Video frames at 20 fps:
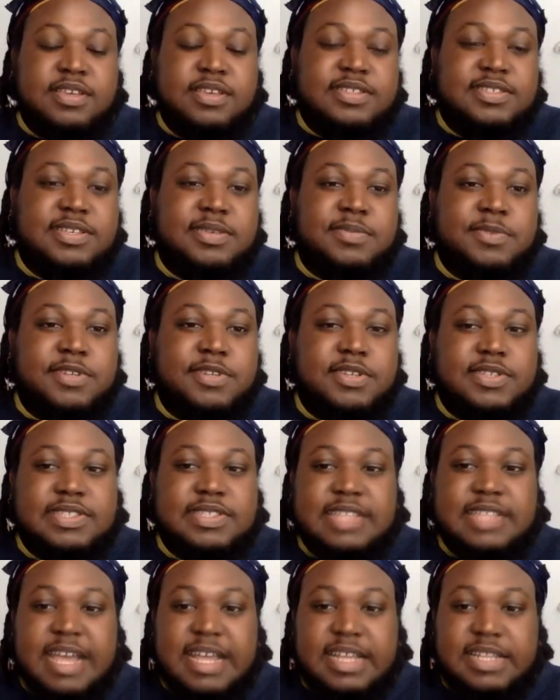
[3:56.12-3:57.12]
So I'm going to
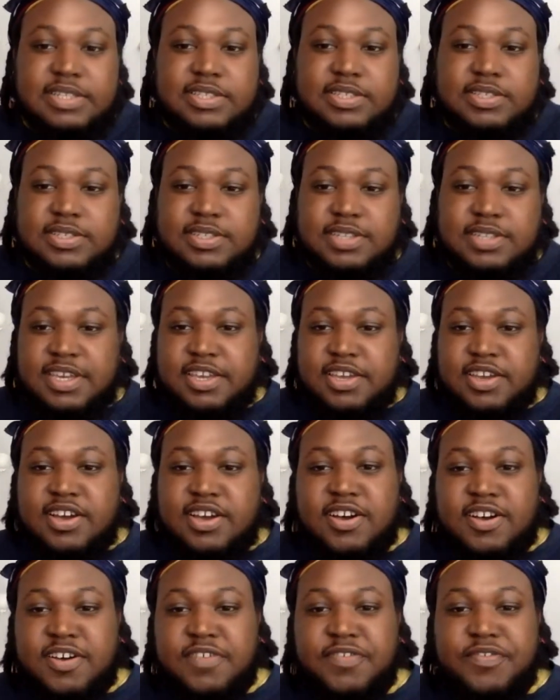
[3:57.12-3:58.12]
start today
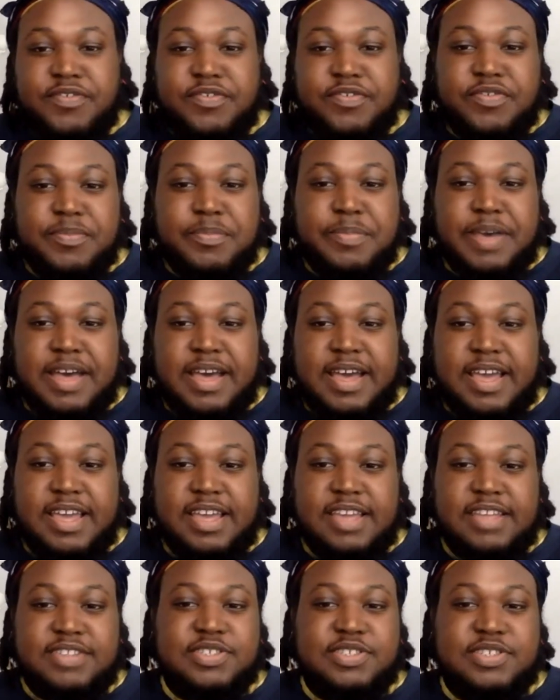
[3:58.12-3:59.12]
off
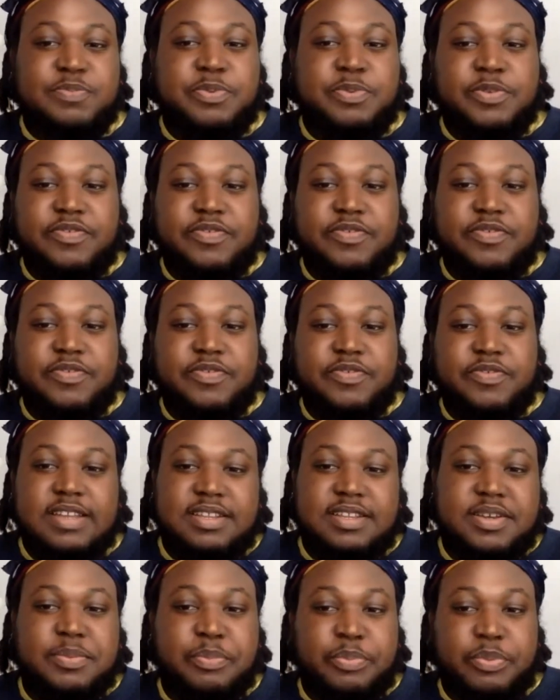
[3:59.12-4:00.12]
by just
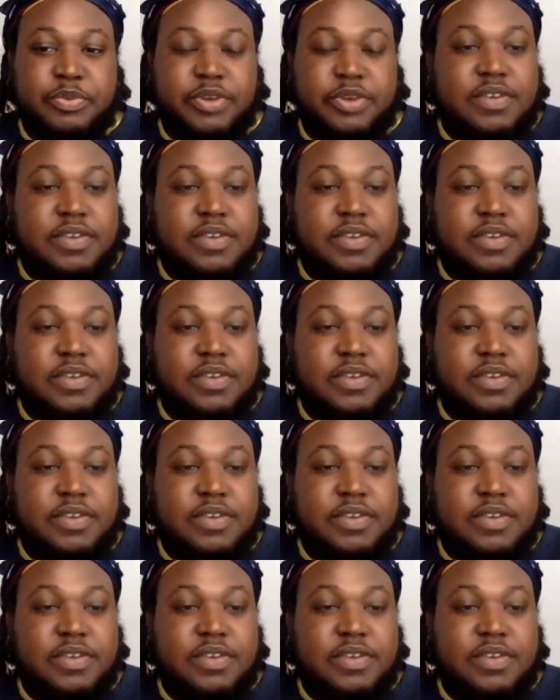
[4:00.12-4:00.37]
providing a